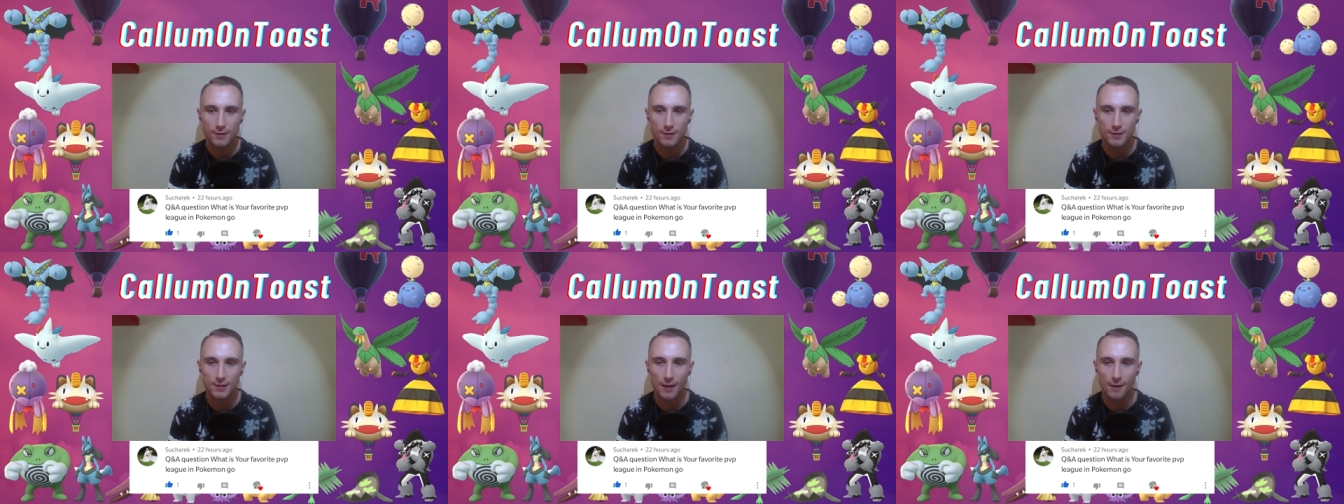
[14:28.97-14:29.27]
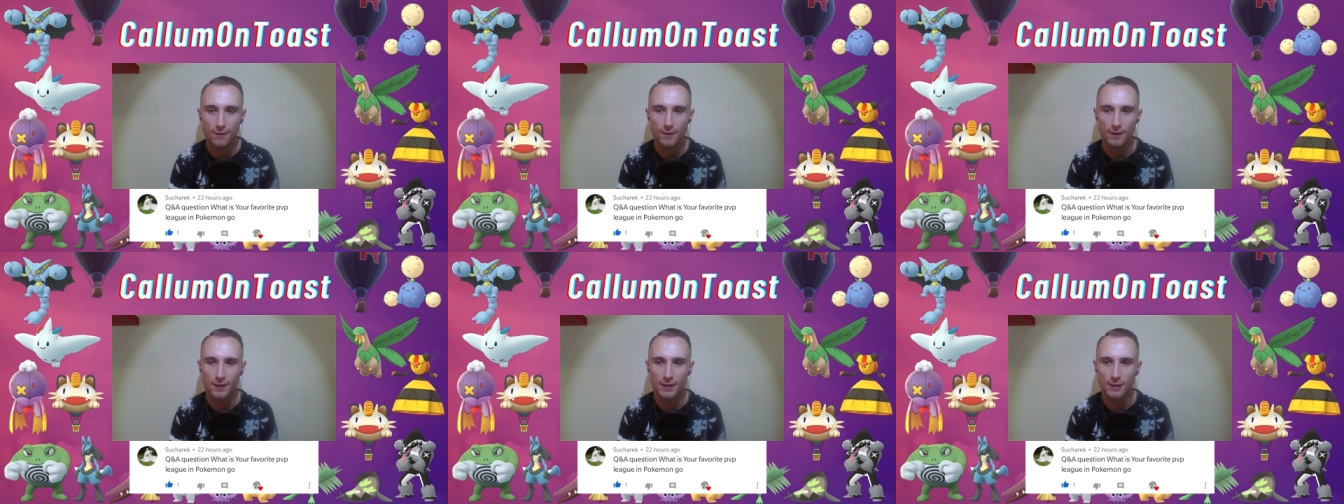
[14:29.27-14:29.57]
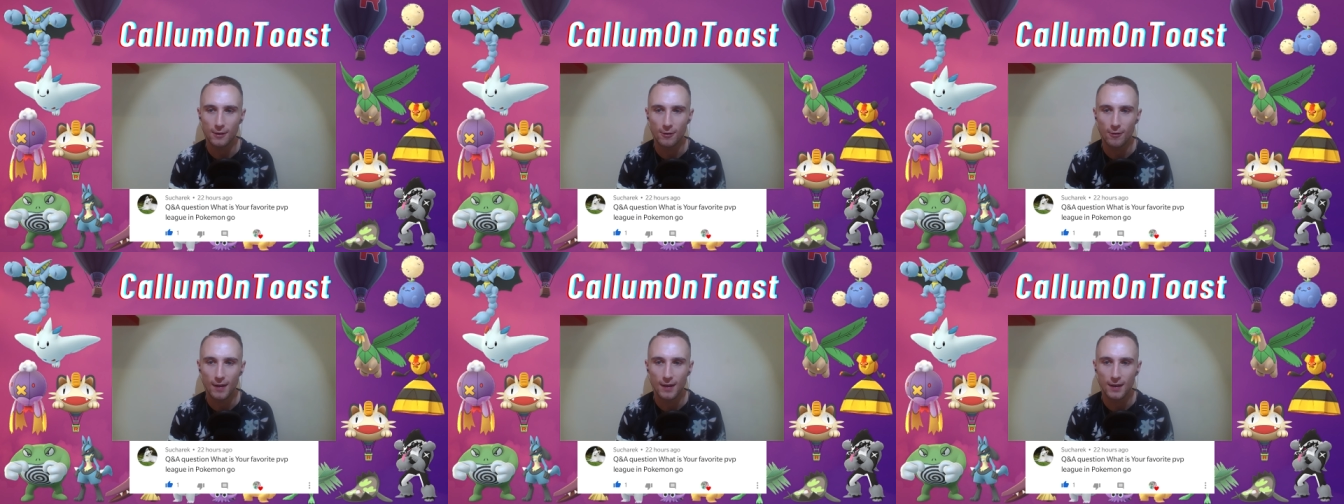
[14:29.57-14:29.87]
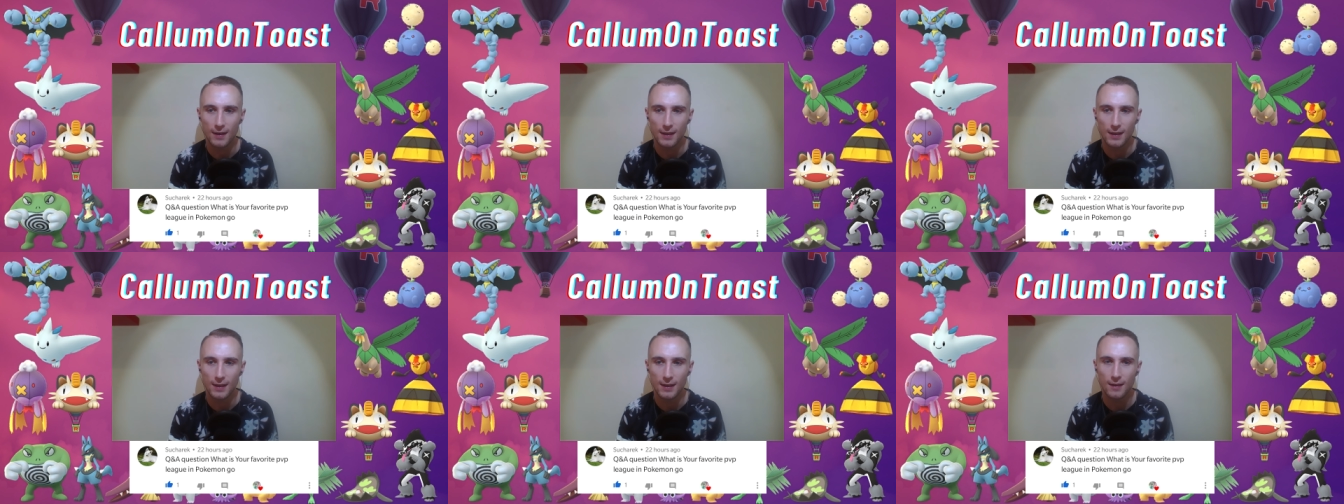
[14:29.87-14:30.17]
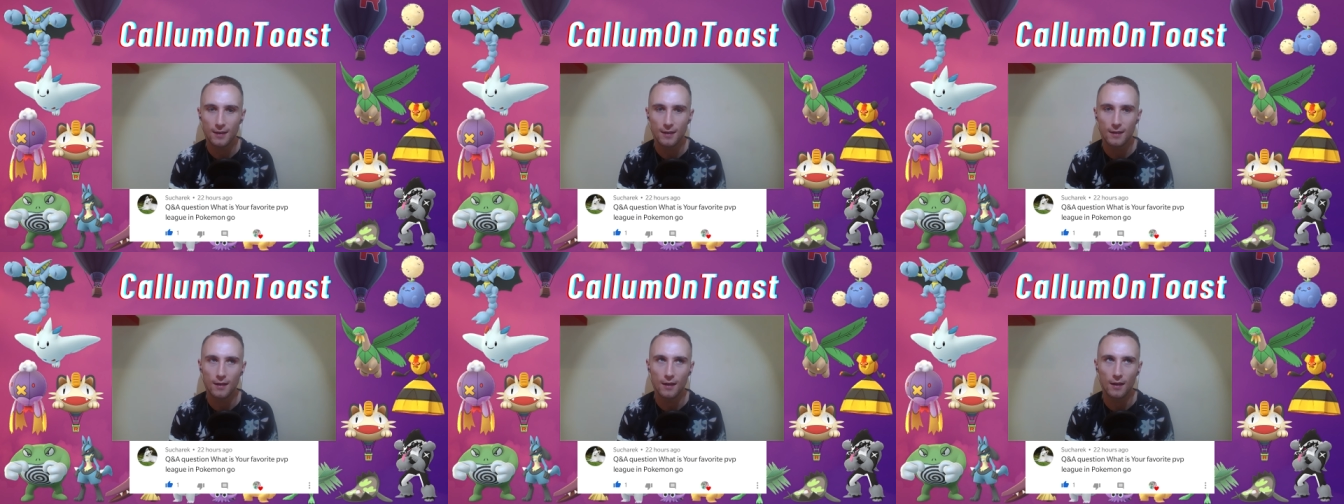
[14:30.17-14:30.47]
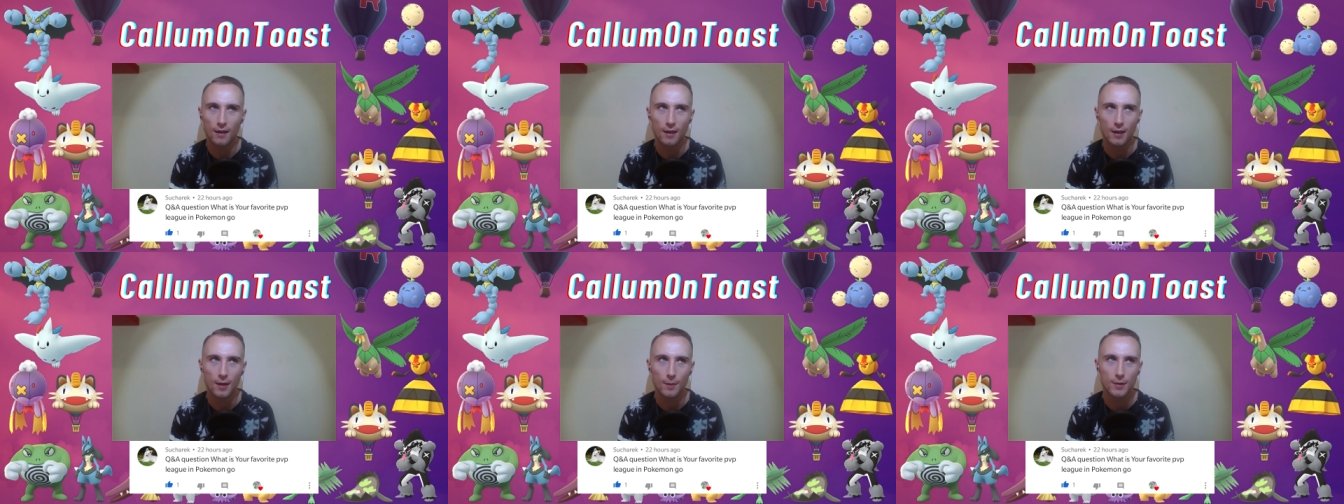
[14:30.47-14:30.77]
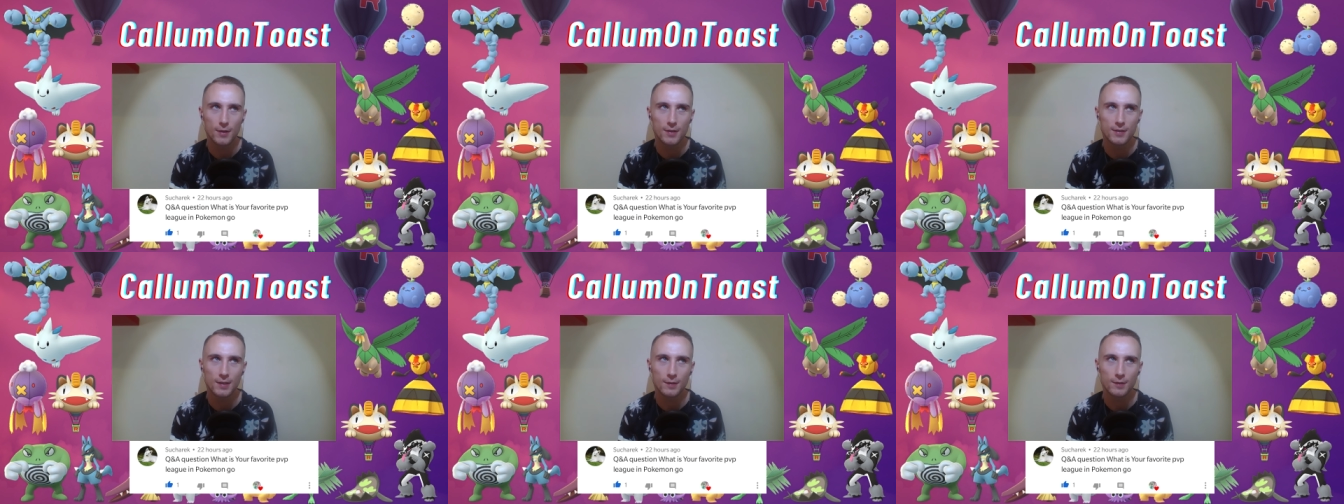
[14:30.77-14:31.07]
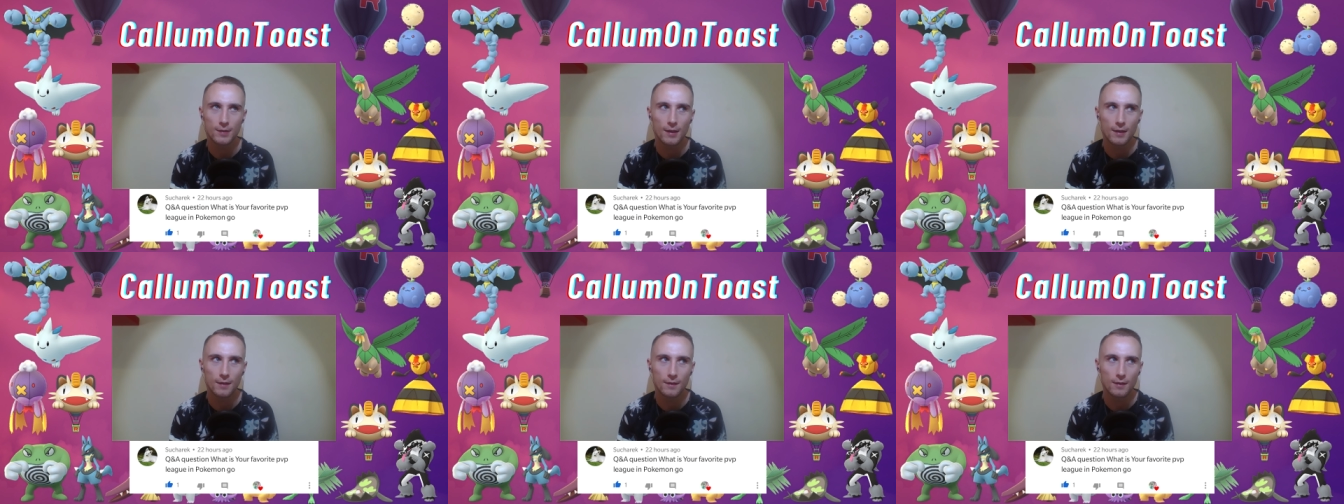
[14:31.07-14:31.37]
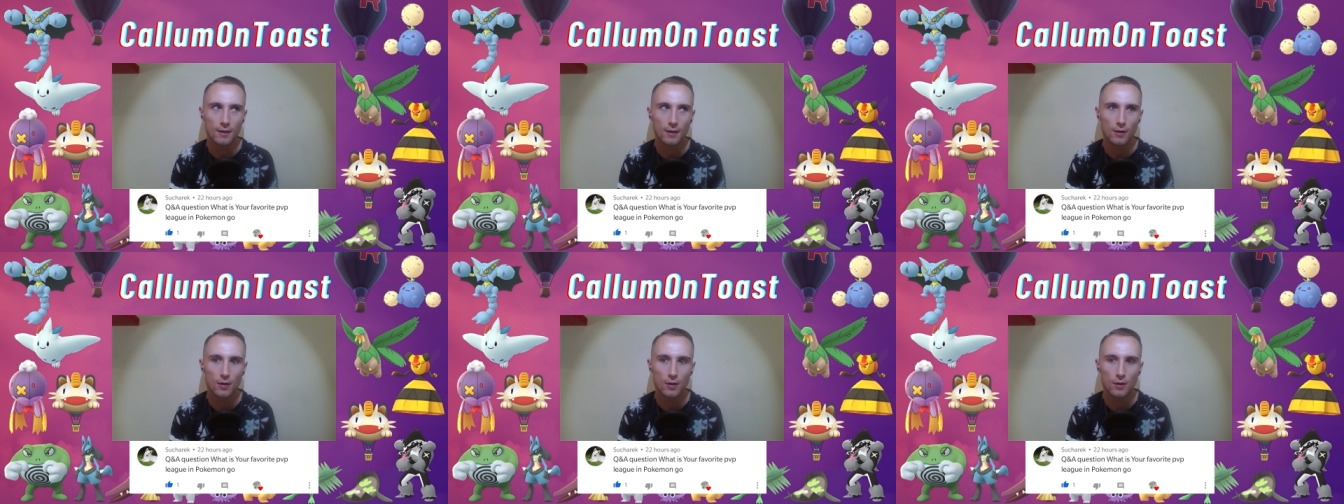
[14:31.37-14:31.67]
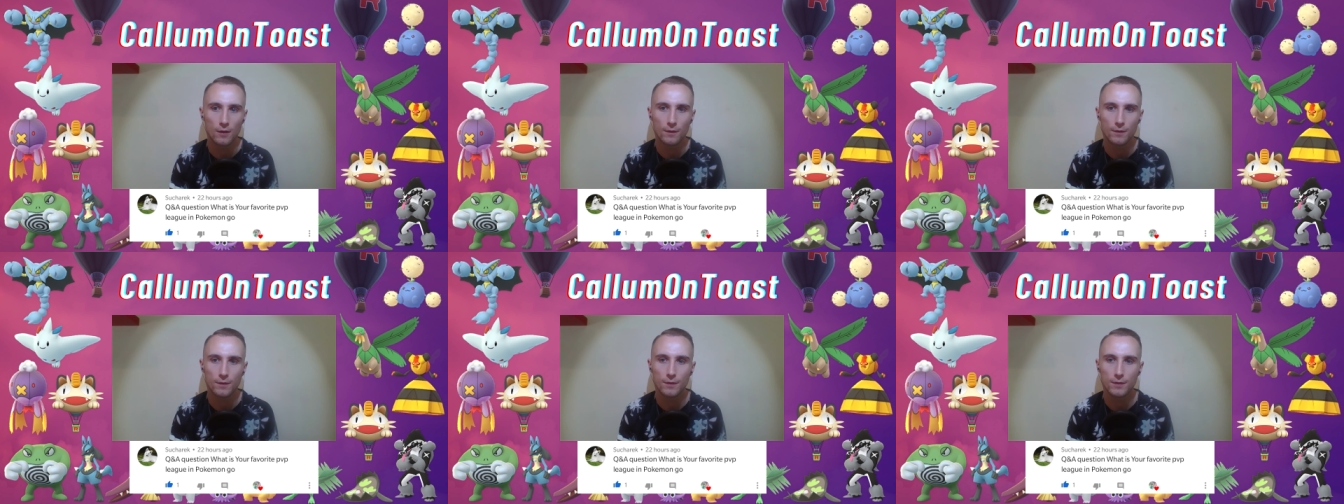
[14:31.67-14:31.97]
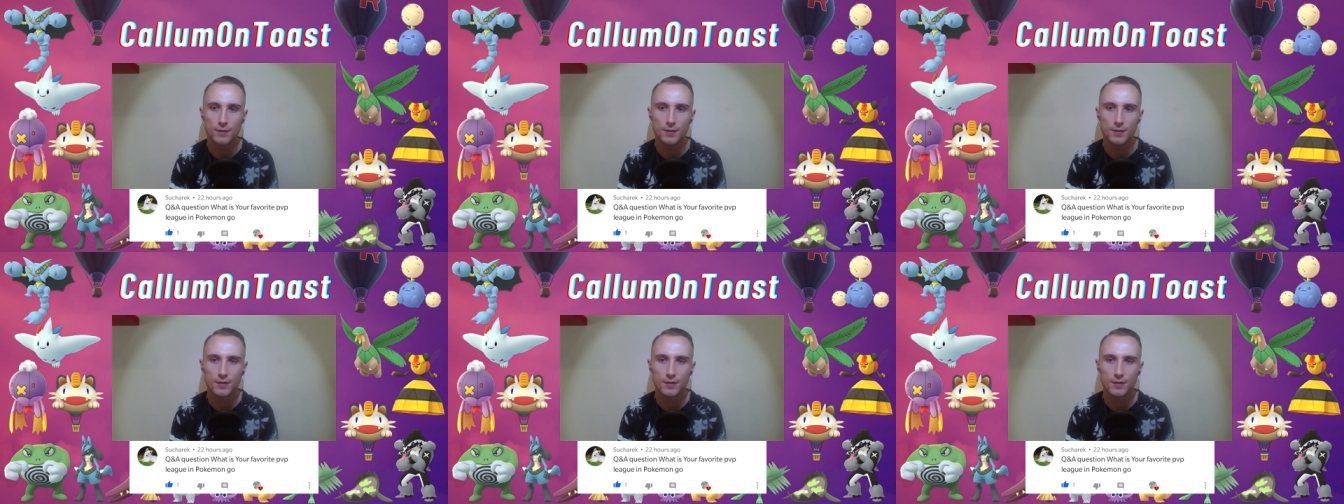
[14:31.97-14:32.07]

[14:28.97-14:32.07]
Definitely Great League, because I've done a lot of